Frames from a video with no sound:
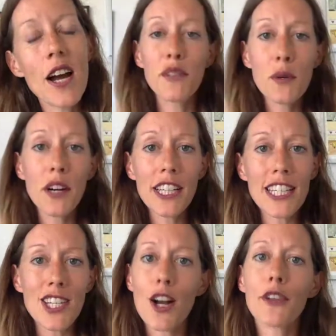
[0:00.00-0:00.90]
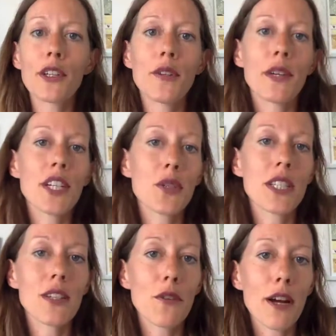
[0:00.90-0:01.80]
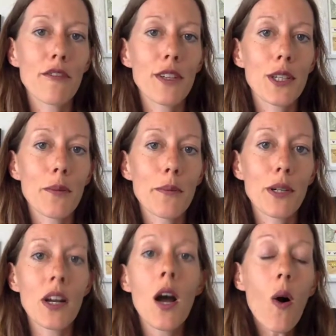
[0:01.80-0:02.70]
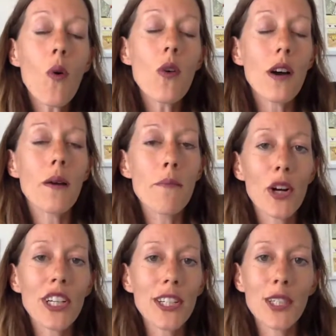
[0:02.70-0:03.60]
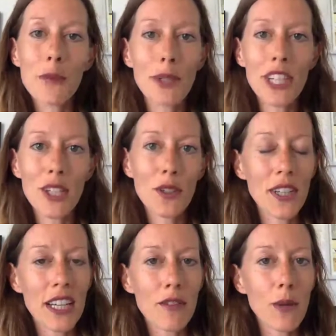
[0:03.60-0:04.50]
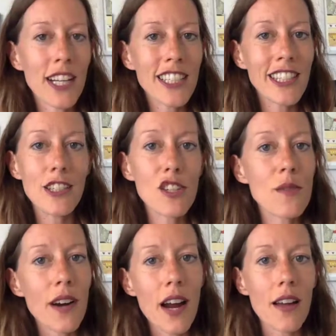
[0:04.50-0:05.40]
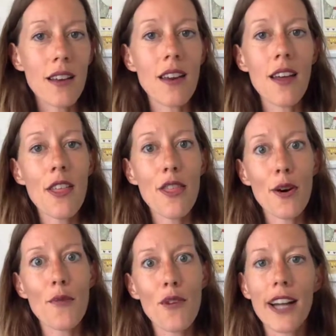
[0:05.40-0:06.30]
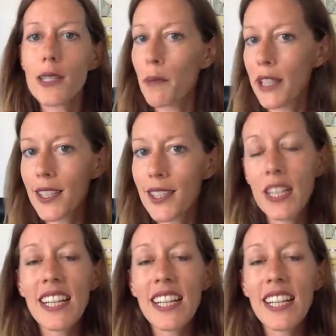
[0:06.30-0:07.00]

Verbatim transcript: If you are an indie author and you are interested in crowdfunding your book or marketing your book in creative ways, then you are in the right place.